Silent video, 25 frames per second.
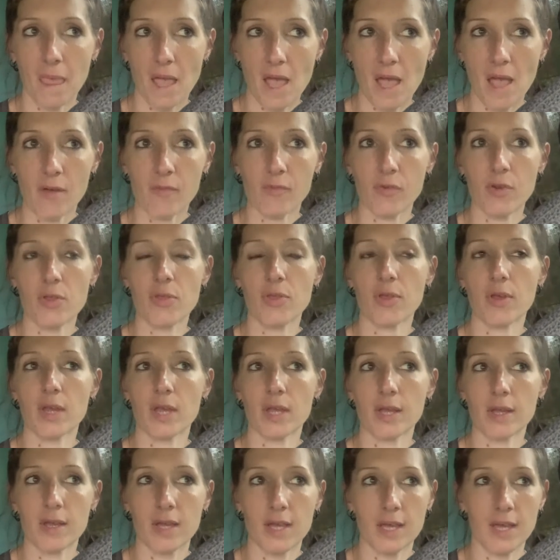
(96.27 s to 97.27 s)

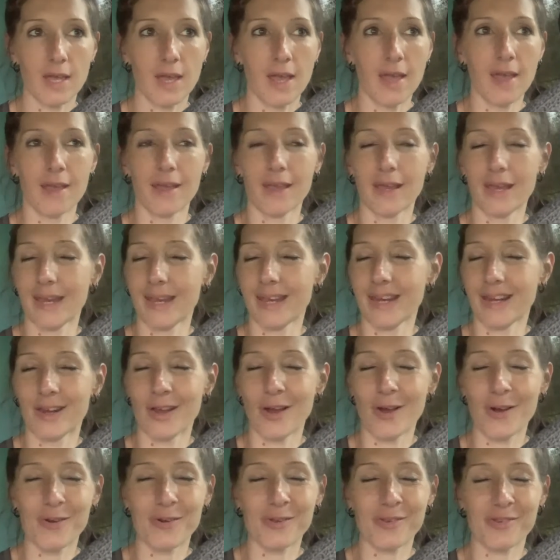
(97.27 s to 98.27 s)
Everything he
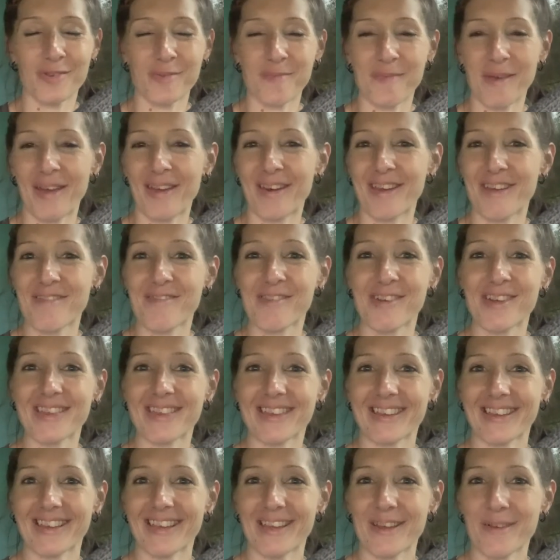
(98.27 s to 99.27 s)
knows about
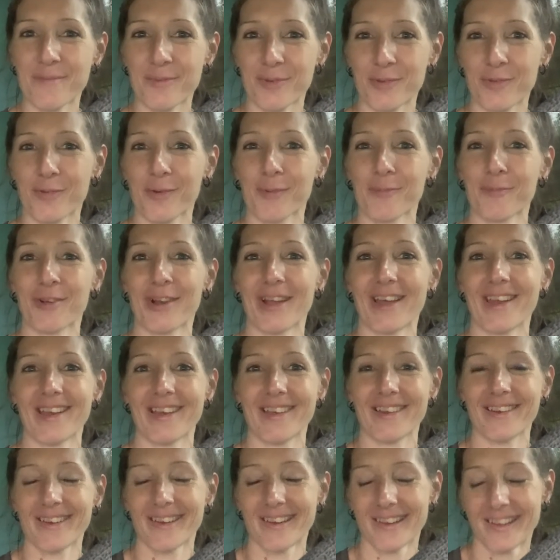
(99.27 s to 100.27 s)
everything comes from
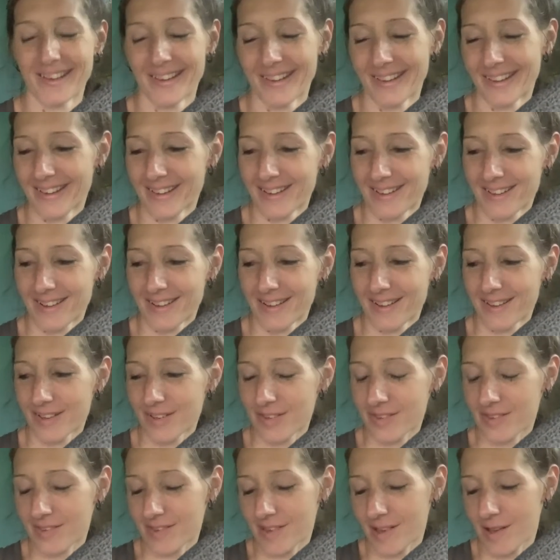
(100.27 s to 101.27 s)
Reddit.
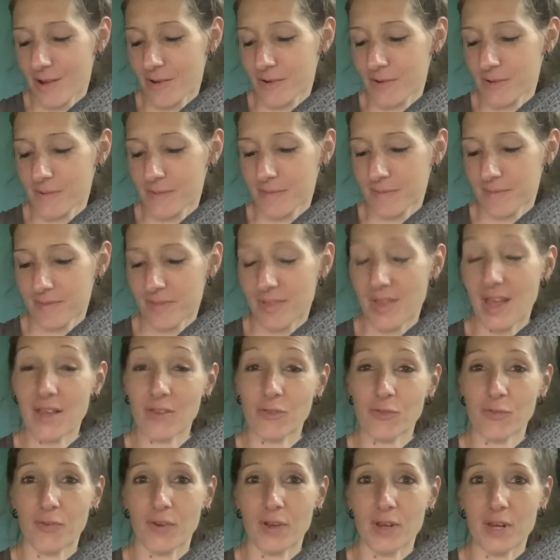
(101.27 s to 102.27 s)
So,
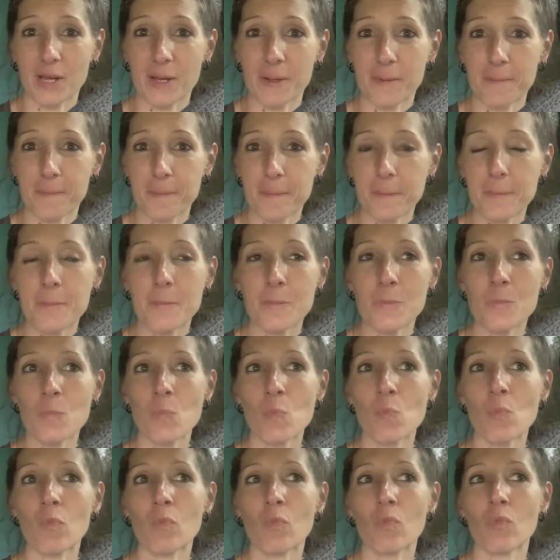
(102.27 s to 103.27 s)
that's funny.
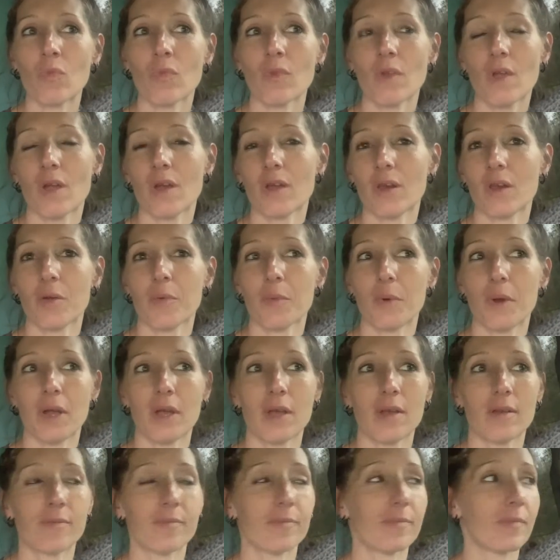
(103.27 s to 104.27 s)

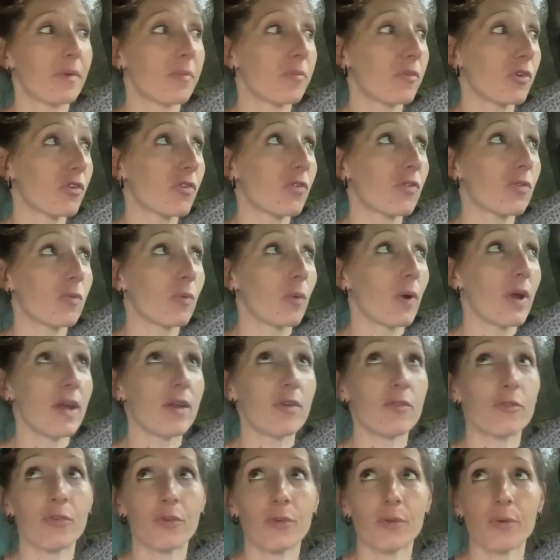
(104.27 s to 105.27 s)
Anyway, I'm just
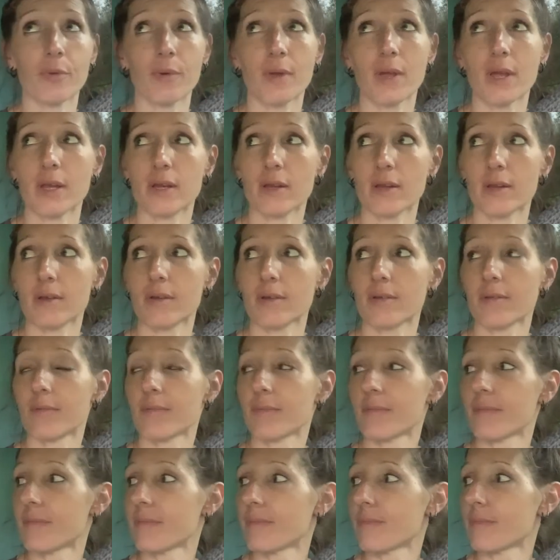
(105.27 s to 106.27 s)
waiting for the rain to
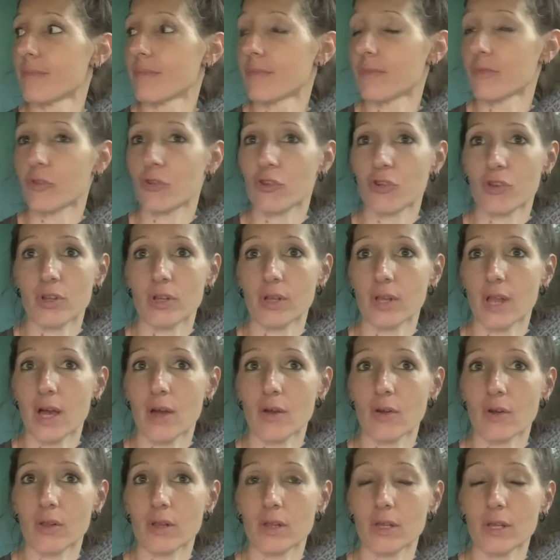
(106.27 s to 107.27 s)
chill
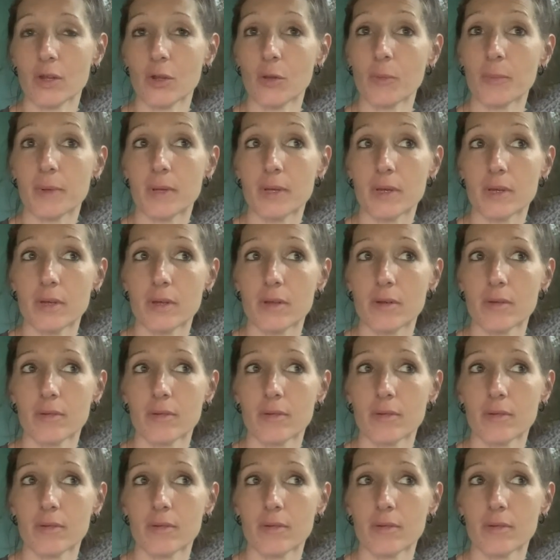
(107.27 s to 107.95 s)
out a little bit.